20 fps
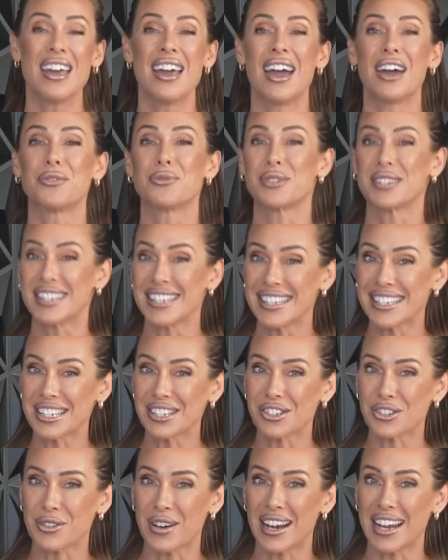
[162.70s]
And resistance
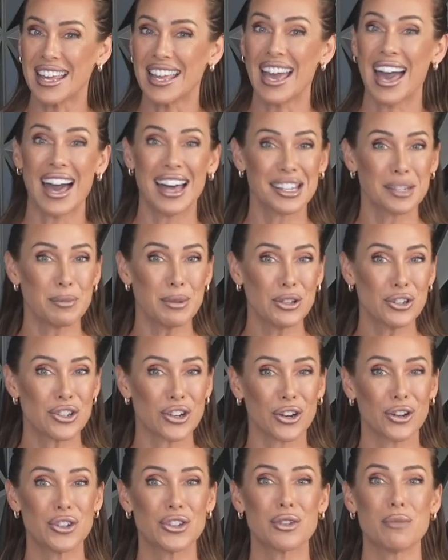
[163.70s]
training has been
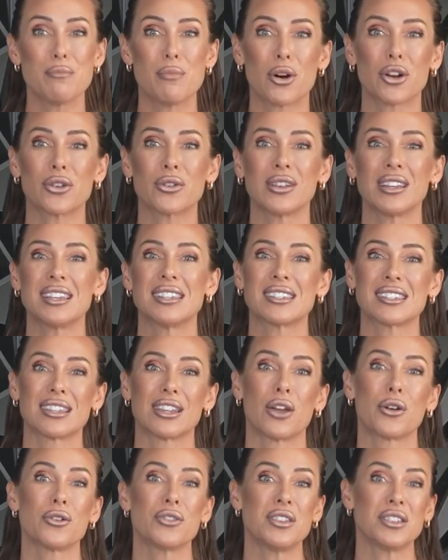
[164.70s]
shown to moderately
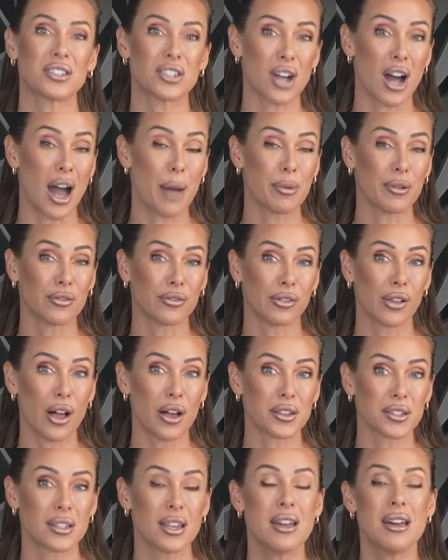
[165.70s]
slow this type of
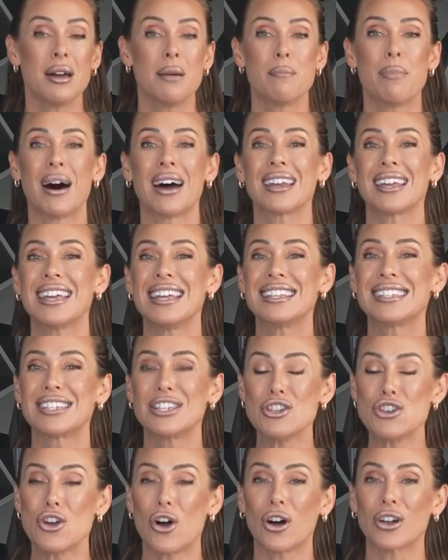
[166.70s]
loss, but it's
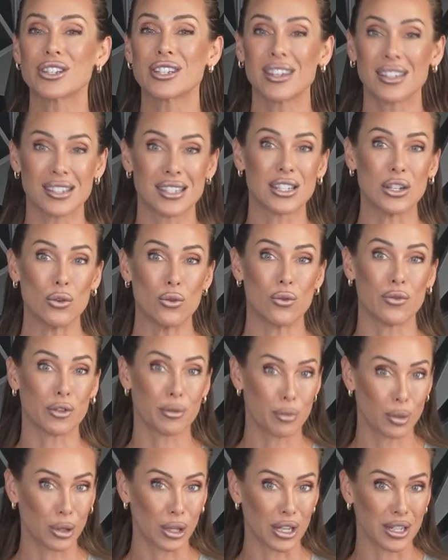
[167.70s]
not a silver
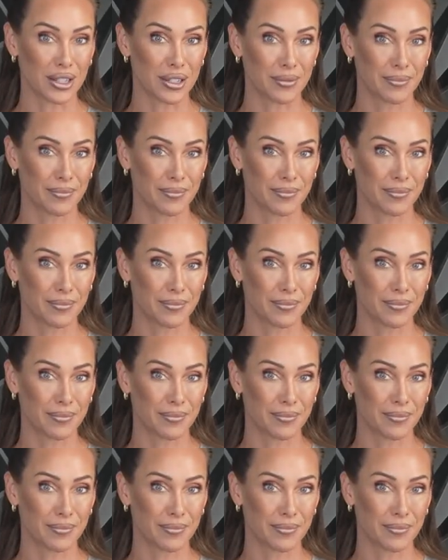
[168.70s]
bullet.